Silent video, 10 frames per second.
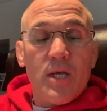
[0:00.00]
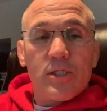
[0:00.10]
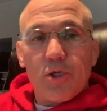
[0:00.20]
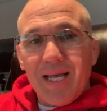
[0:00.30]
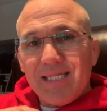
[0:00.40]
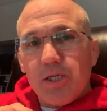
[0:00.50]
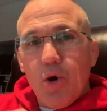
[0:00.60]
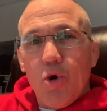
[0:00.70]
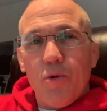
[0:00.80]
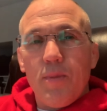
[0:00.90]
So that's the
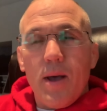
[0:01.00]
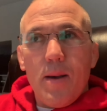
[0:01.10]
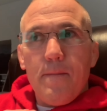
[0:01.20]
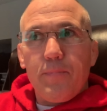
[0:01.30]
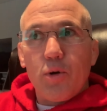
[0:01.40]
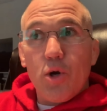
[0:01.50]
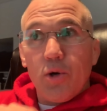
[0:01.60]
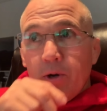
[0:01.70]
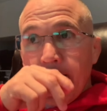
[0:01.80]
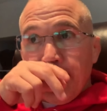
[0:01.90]
whole
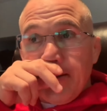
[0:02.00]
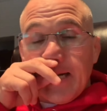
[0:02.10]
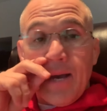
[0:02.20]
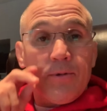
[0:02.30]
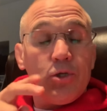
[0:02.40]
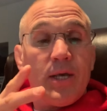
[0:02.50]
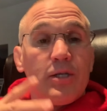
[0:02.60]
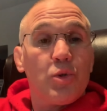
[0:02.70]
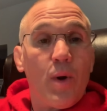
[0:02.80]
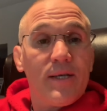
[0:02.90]
program, and I would do
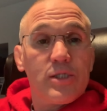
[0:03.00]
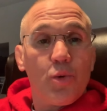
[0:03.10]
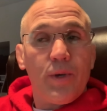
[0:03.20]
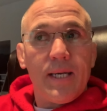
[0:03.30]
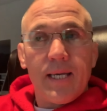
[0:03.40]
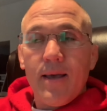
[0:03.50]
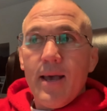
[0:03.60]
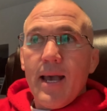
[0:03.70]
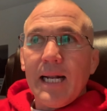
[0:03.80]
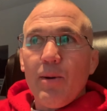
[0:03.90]
that twice a week.
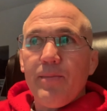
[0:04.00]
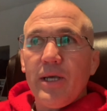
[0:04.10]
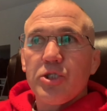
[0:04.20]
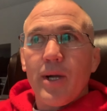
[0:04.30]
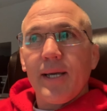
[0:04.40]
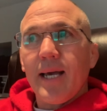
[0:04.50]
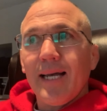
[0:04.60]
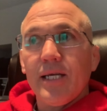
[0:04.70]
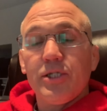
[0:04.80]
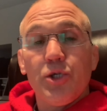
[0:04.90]
And I would make sure I
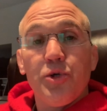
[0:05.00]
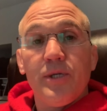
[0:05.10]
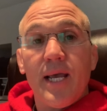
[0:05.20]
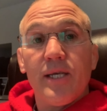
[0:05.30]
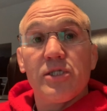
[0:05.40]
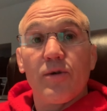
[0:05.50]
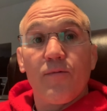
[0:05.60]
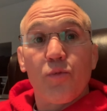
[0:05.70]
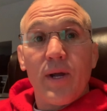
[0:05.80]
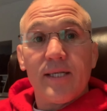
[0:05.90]
got a 2 days
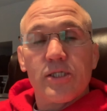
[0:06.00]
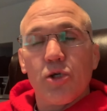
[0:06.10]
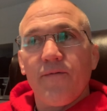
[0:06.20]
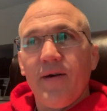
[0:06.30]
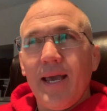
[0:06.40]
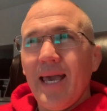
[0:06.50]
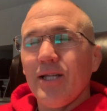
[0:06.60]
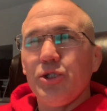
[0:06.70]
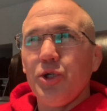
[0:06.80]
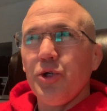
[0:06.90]
rest. So if I
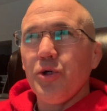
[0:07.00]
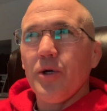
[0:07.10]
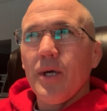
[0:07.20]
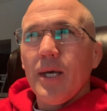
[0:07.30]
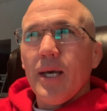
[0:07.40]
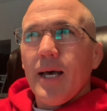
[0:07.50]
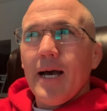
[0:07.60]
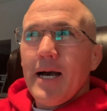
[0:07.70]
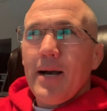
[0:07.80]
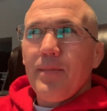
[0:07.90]
had to
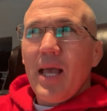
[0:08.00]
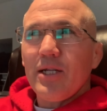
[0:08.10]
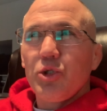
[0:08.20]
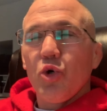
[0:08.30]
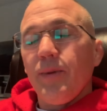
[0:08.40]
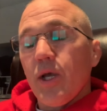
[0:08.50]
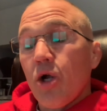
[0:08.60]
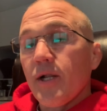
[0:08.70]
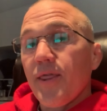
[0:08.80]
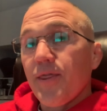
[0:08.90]
do me
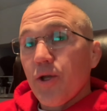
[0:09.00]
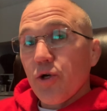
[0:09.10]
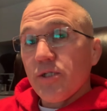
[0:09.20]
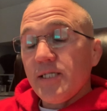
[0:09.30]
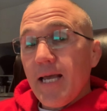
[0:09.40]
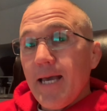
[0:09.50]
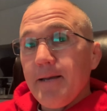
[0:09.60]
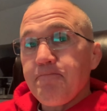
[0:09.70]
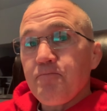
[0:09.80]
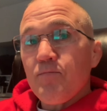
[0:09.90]
on a Thursday,